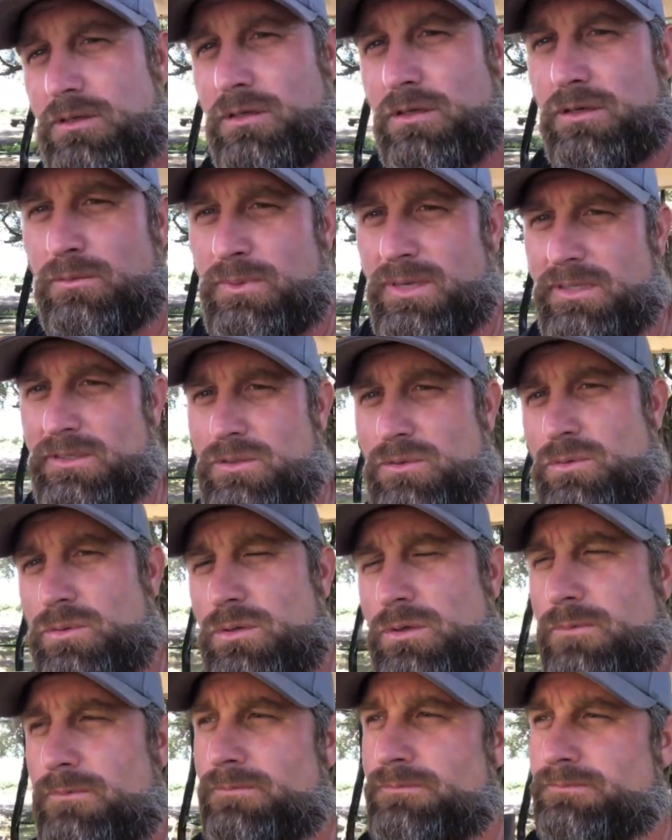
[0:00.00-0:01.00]
about your
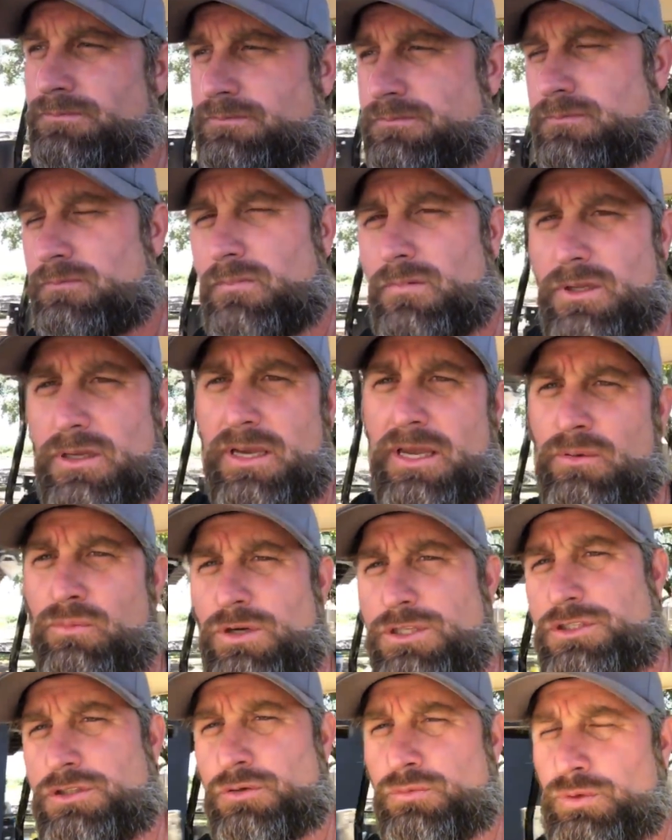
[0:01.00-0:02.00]
order. Hey,
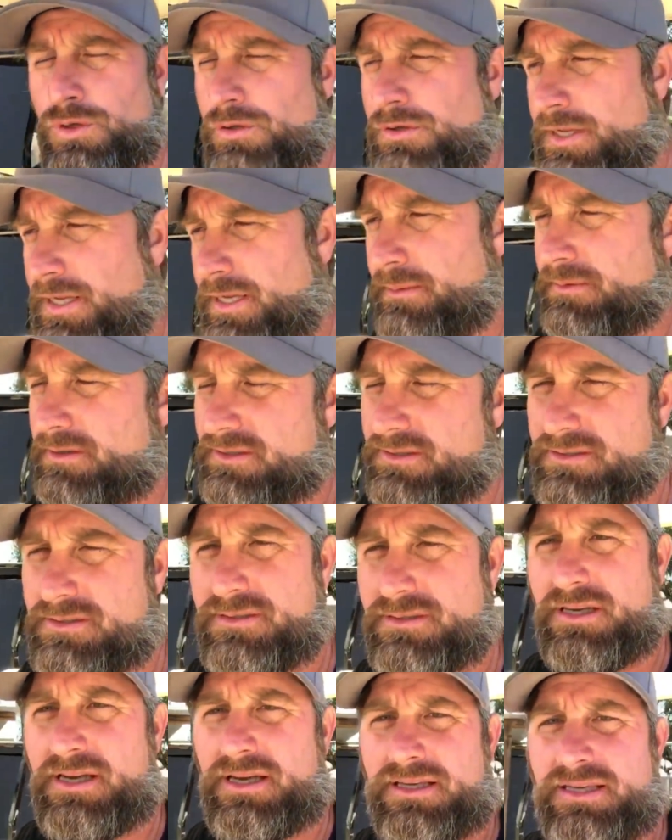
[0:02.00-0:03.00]
what's your real name? Because
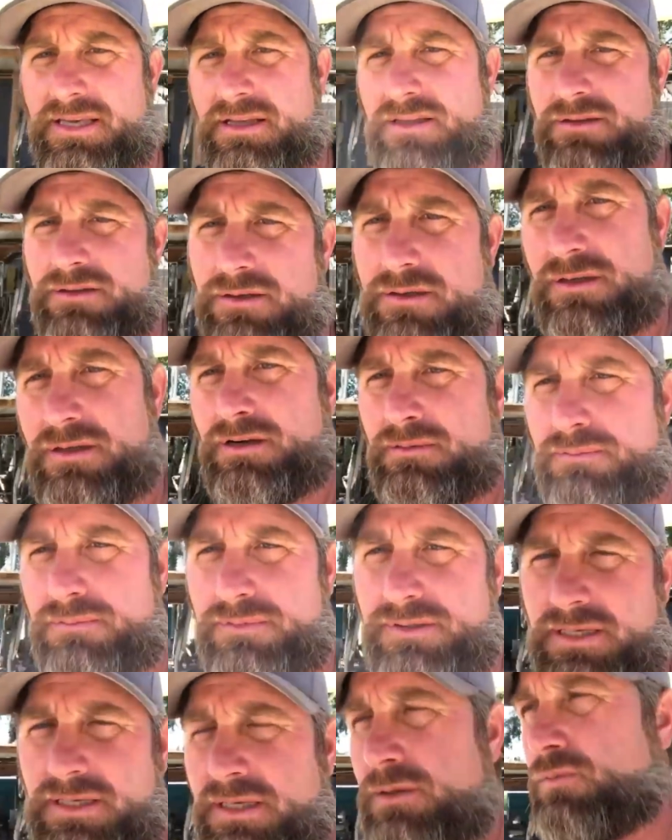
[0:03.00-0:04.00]
I can't look up
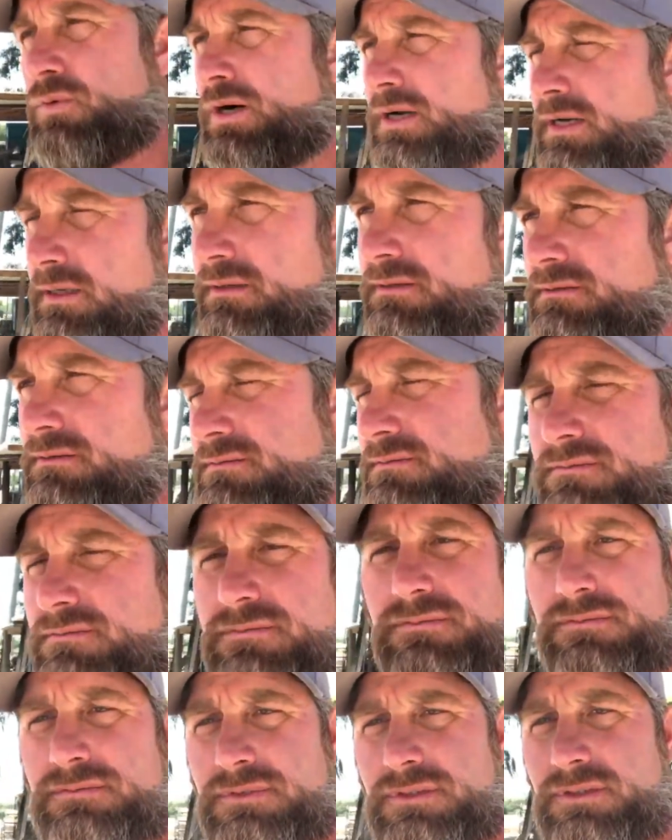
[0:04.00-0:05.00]
King White
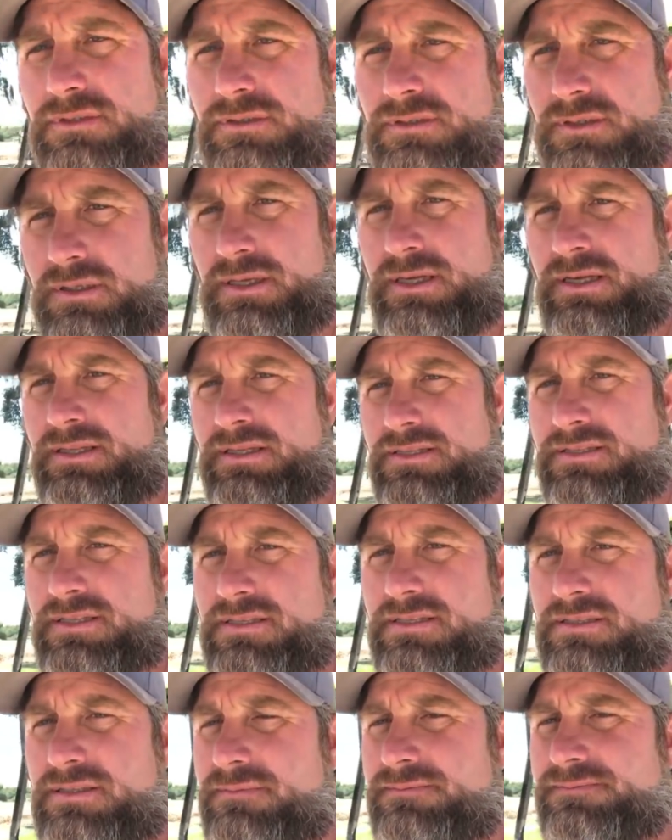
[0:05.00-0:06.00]
in the
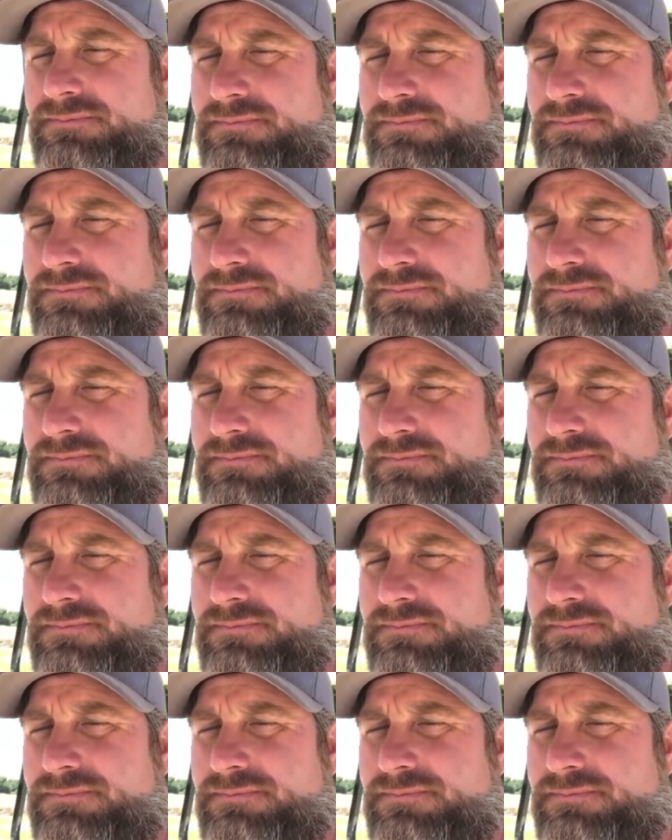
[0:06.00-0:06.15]
system.